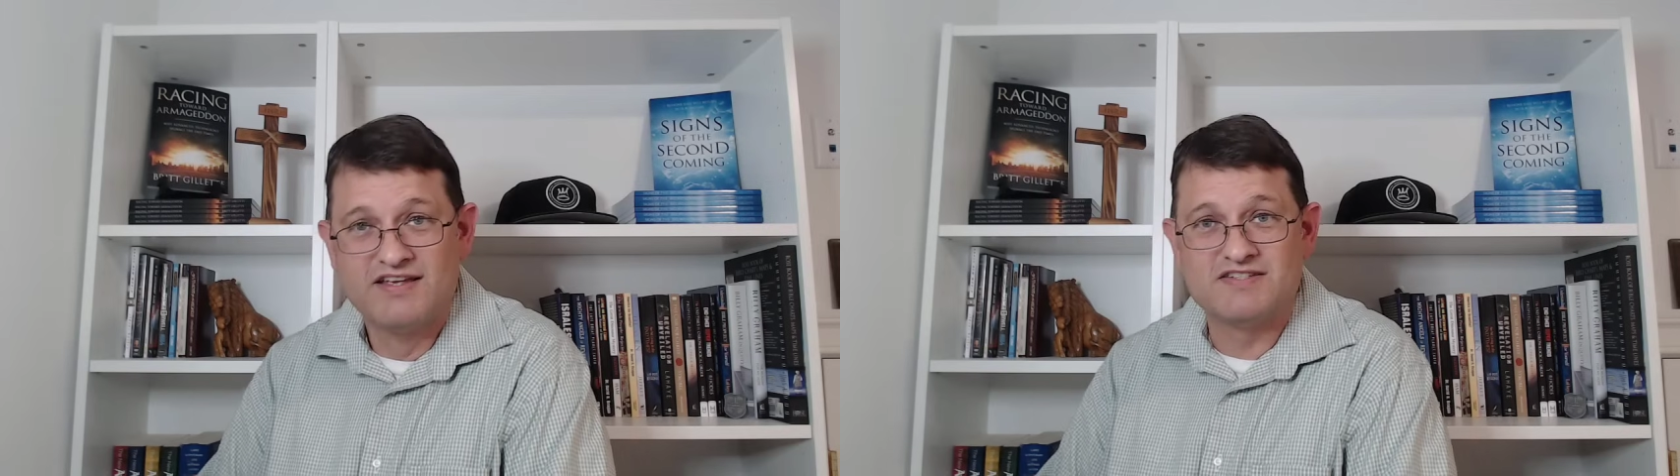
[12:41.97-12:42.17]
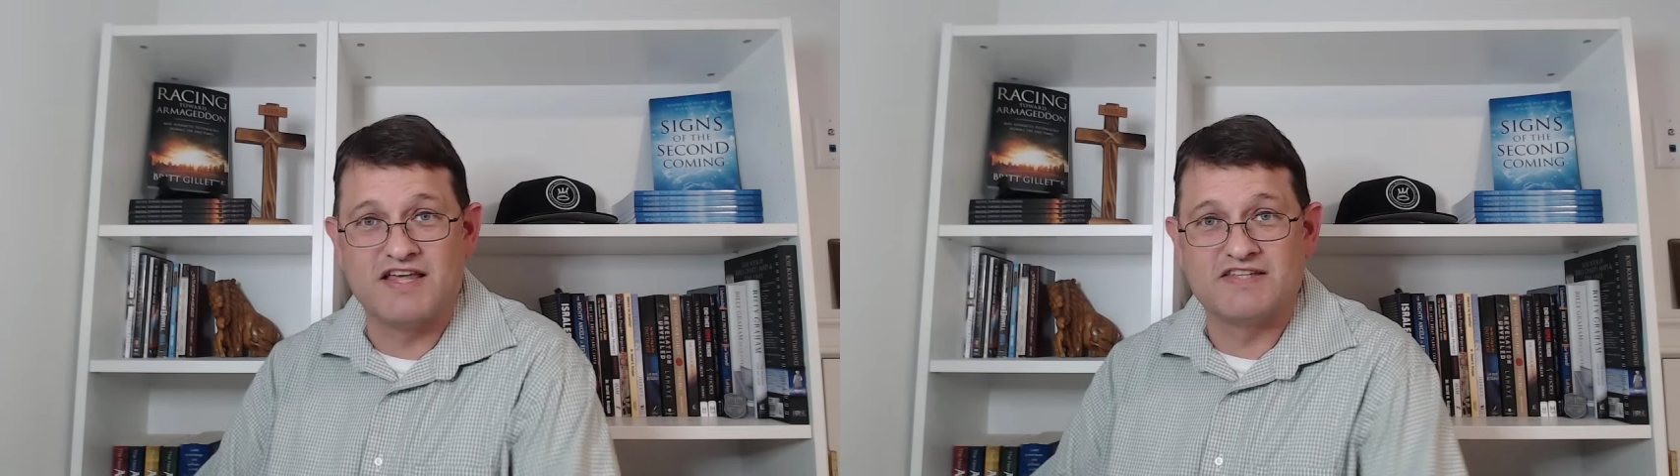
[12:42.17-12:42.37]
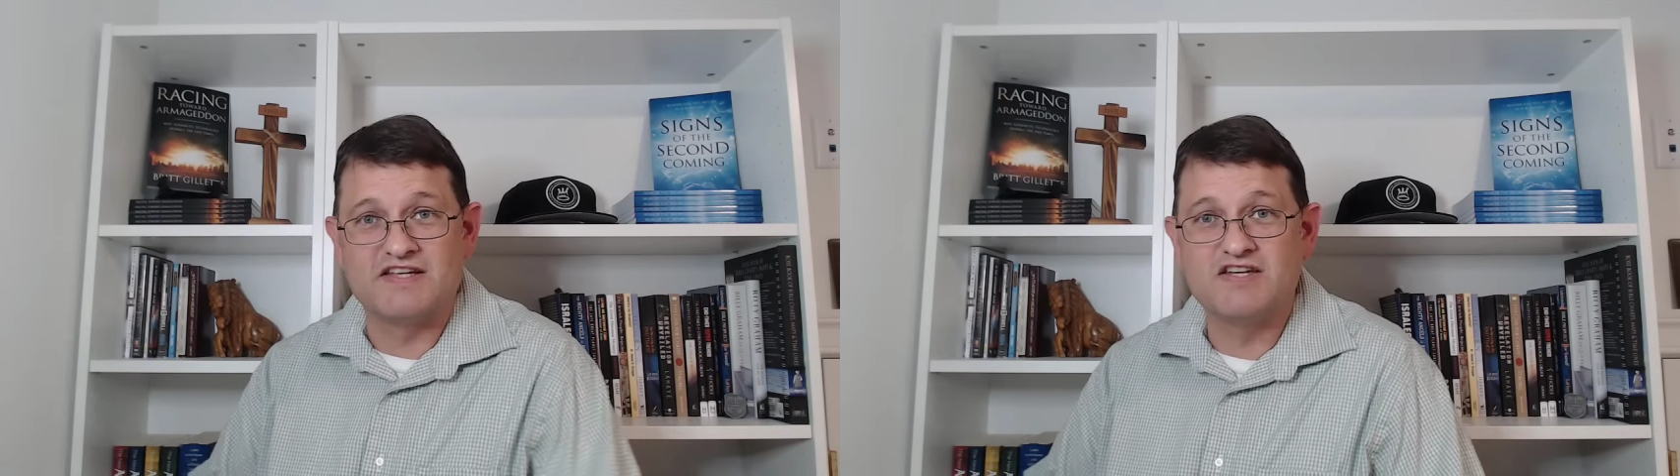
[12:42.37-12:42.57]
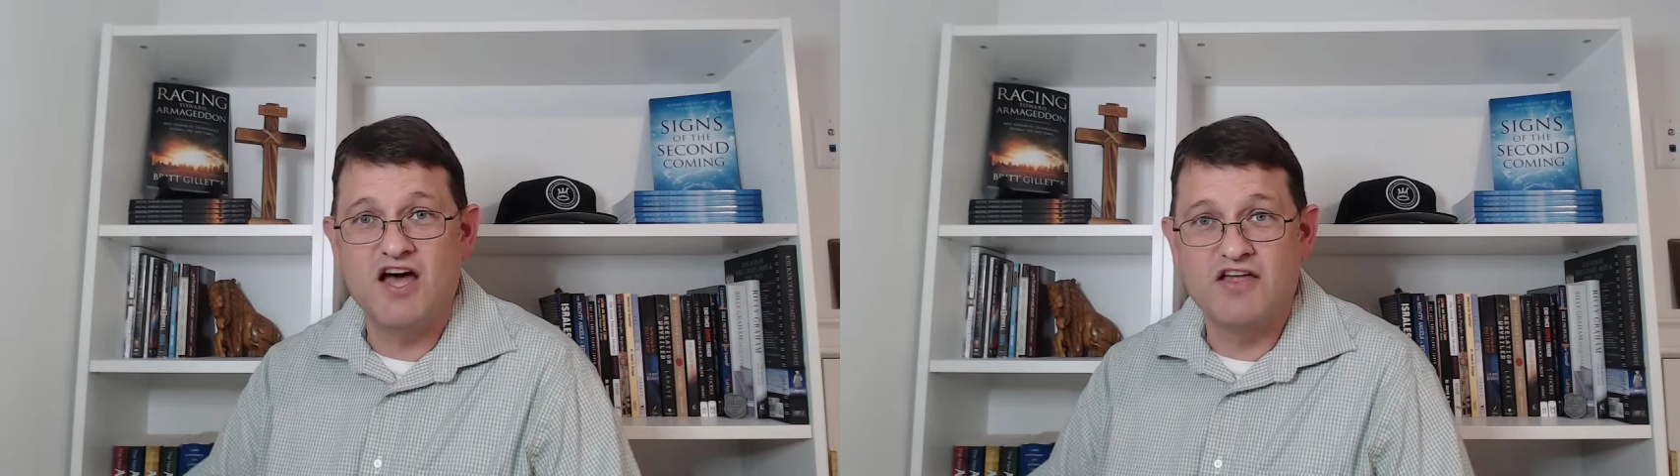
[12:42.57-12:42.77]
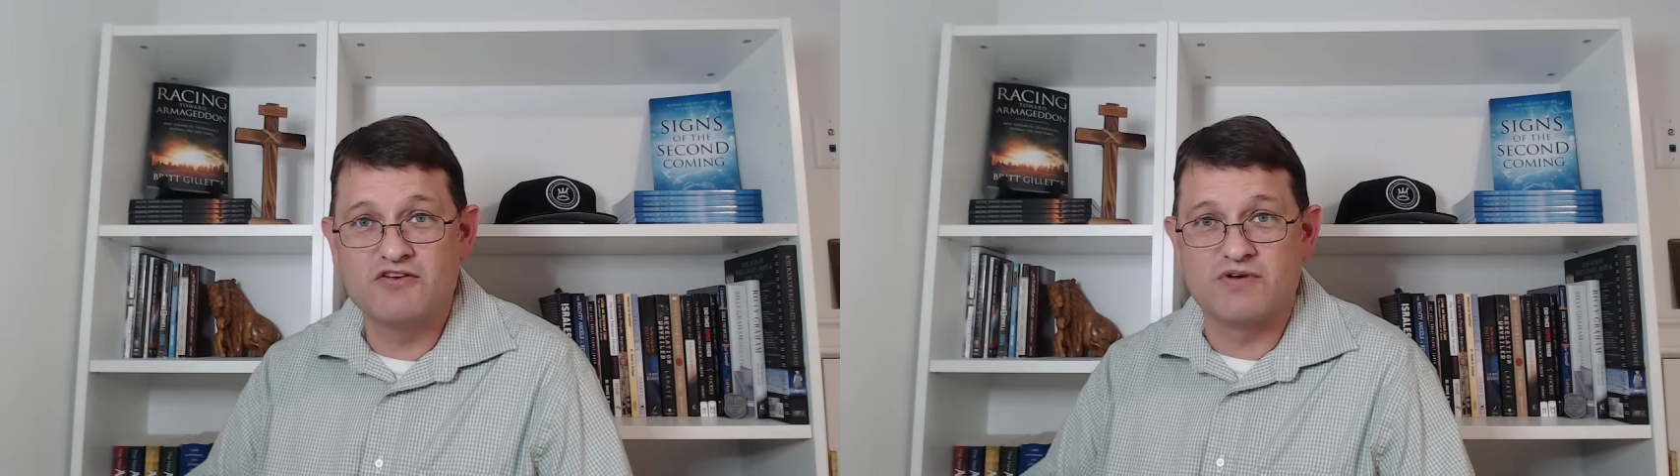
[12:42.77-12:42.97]
So that's
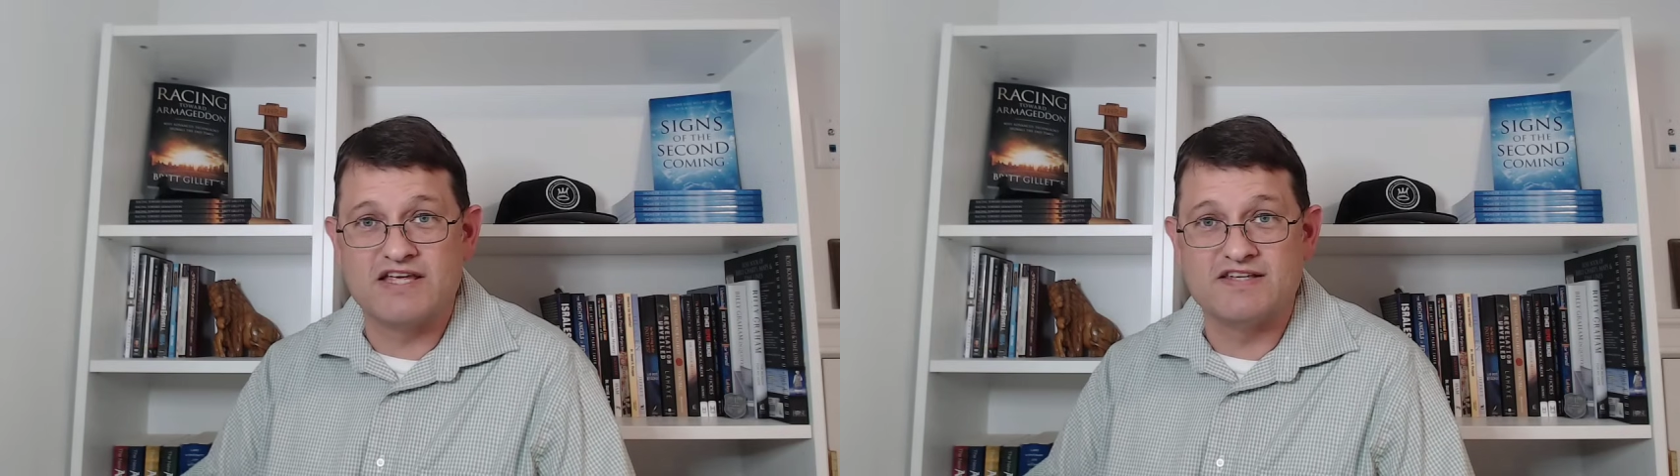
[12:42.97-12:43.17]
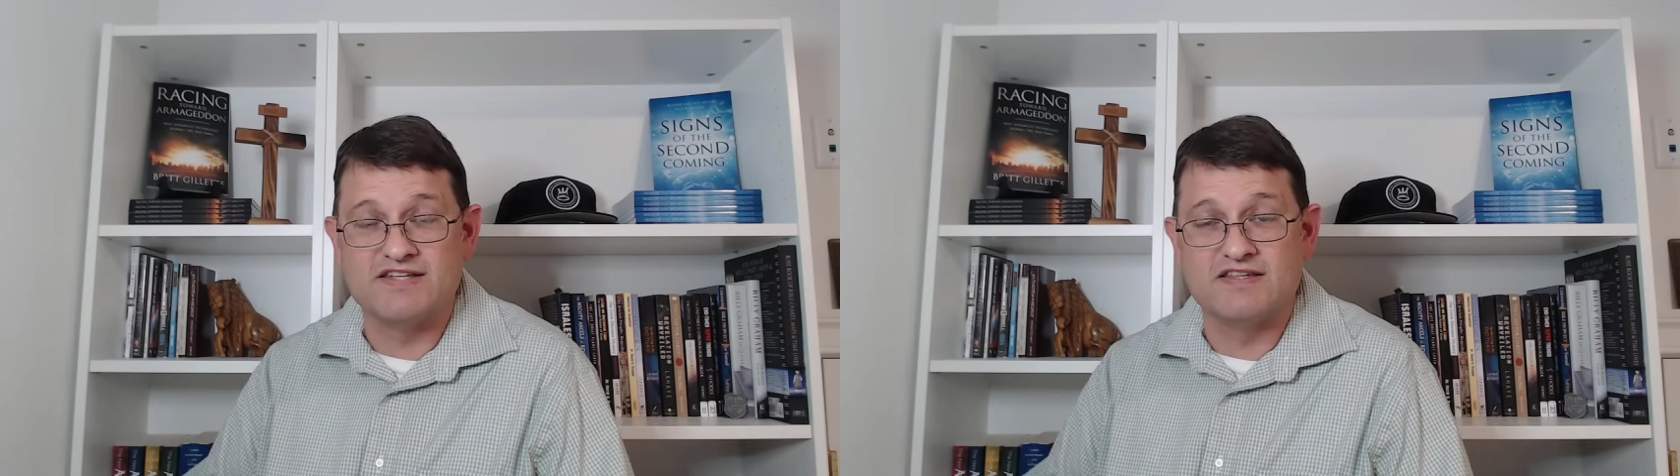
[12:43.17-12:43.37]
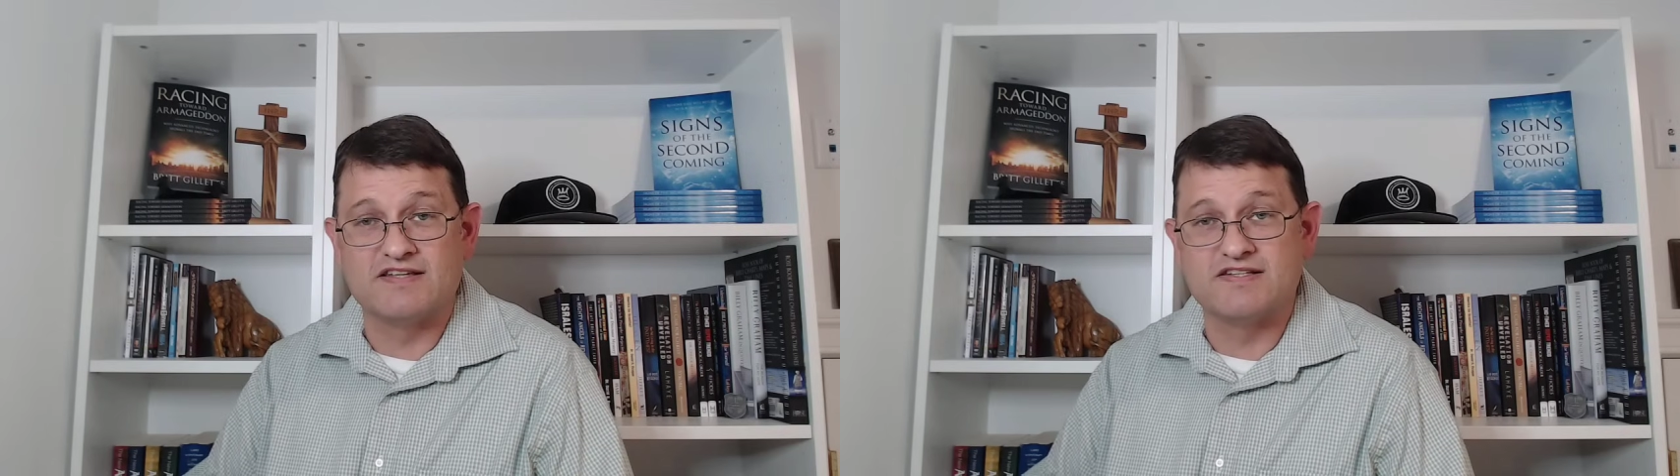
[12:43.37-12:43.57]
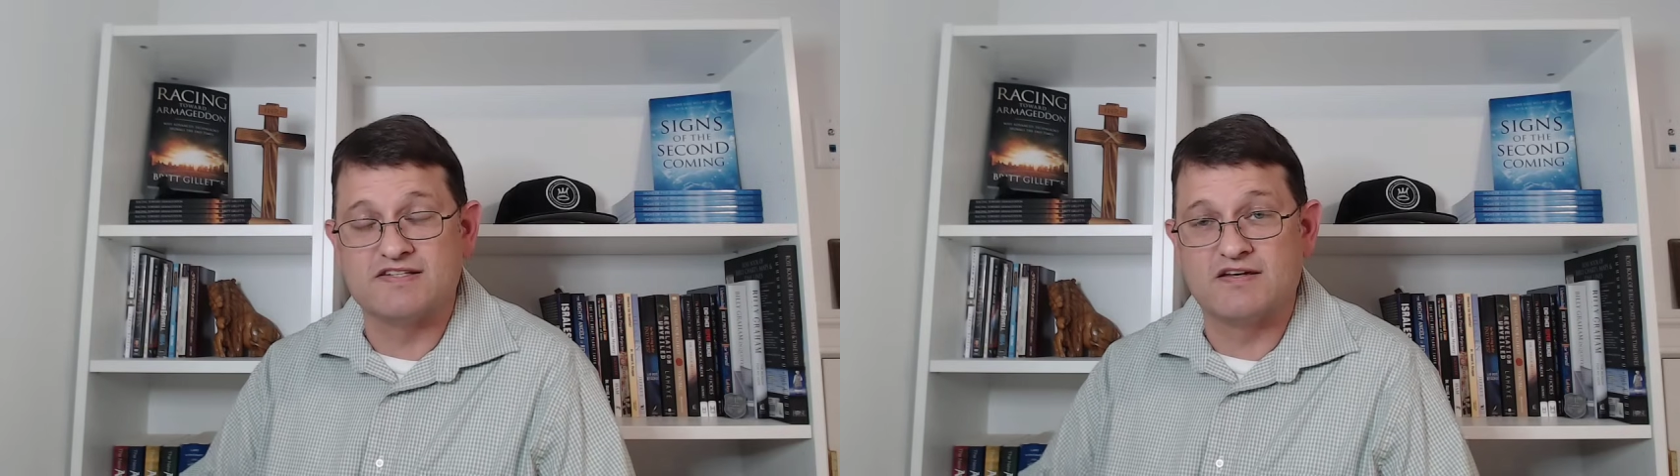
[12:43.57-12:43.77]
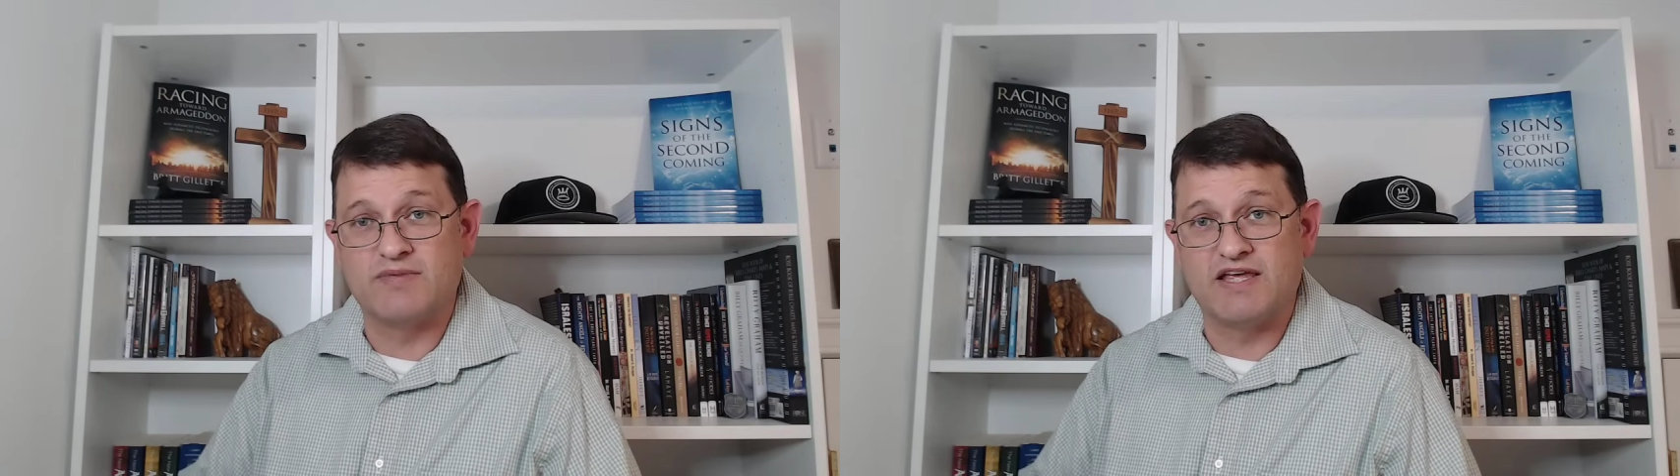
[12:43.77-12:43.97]
another reason this is
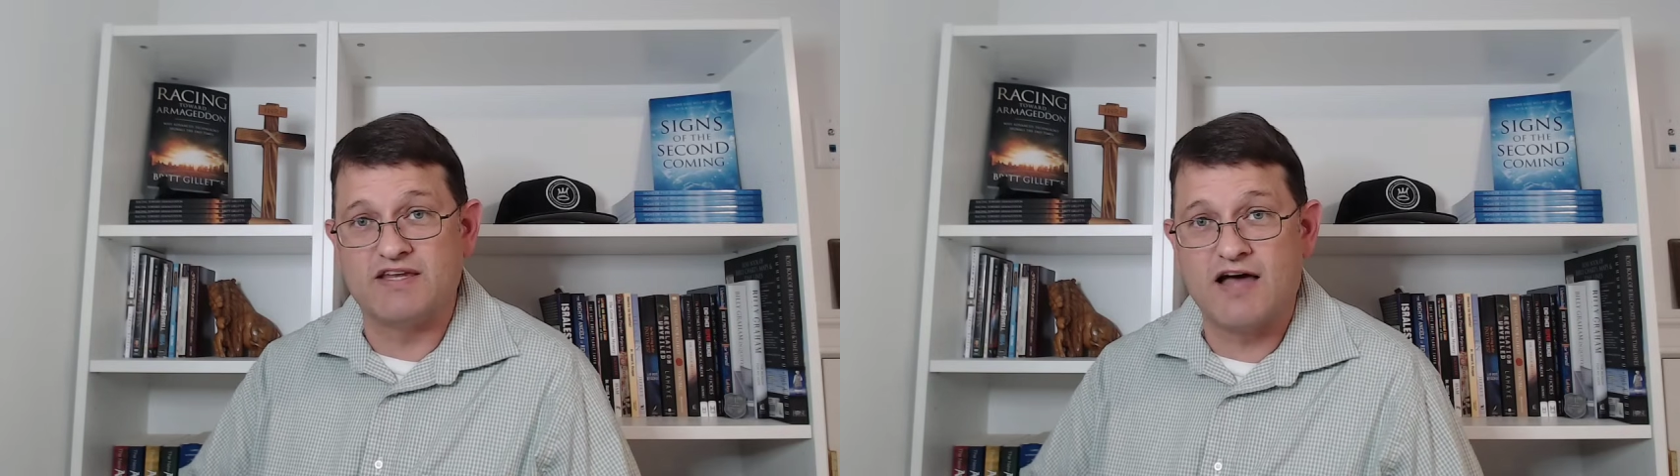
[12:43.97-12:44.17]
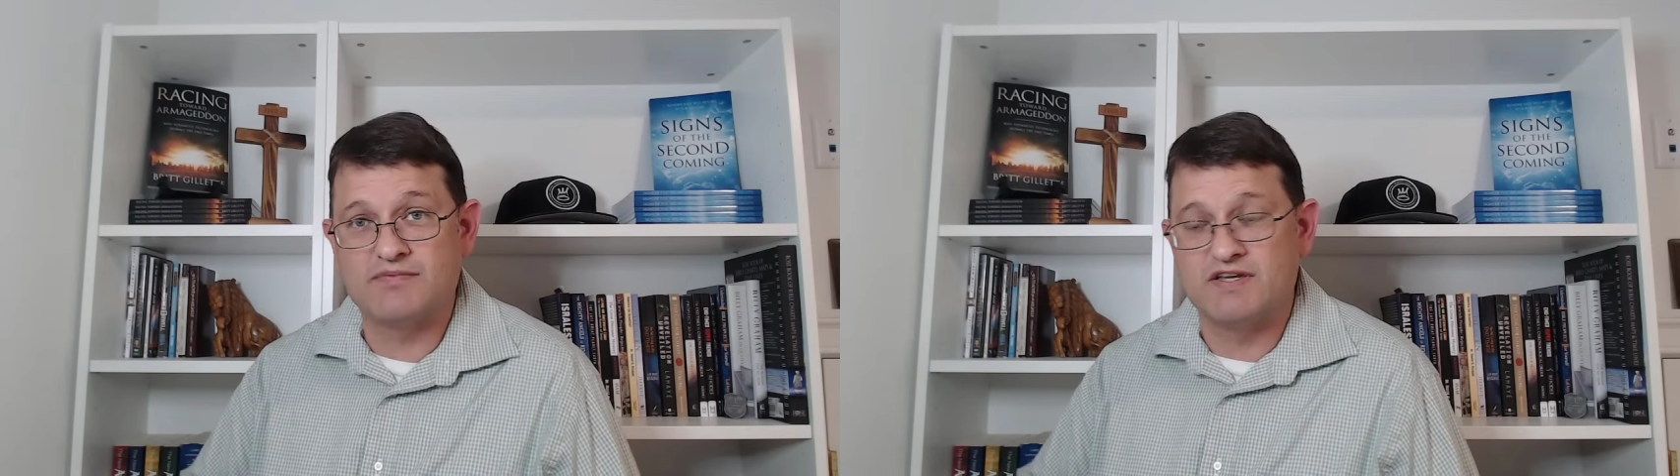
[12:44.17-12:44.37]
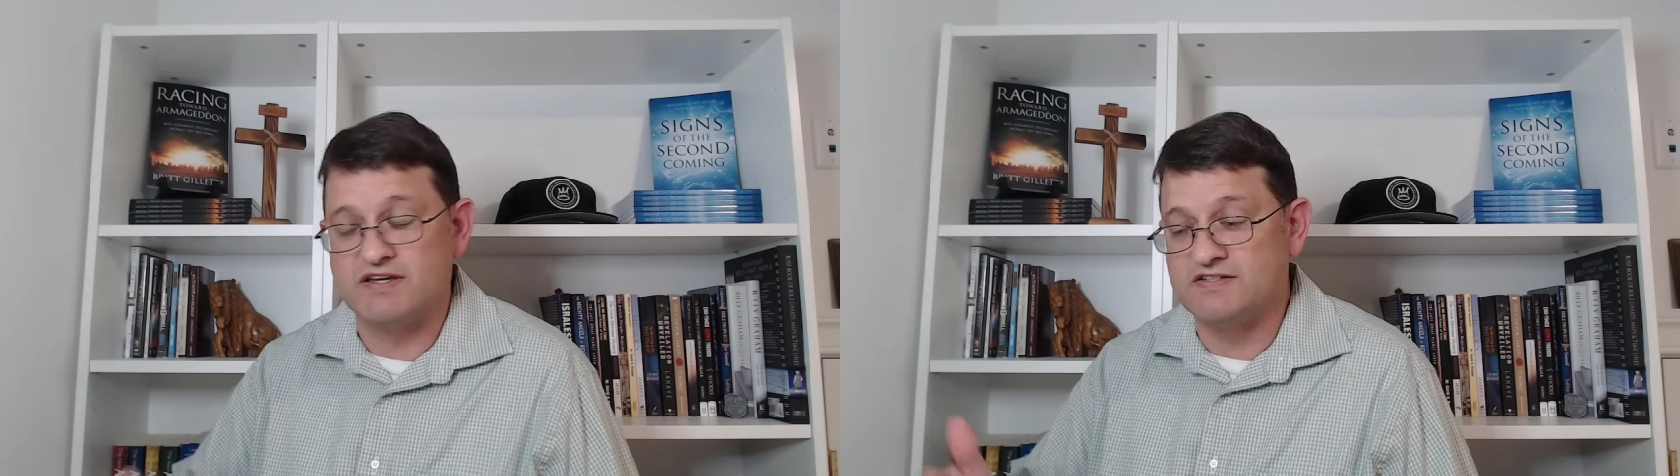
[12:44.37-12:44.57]
going to be adopted,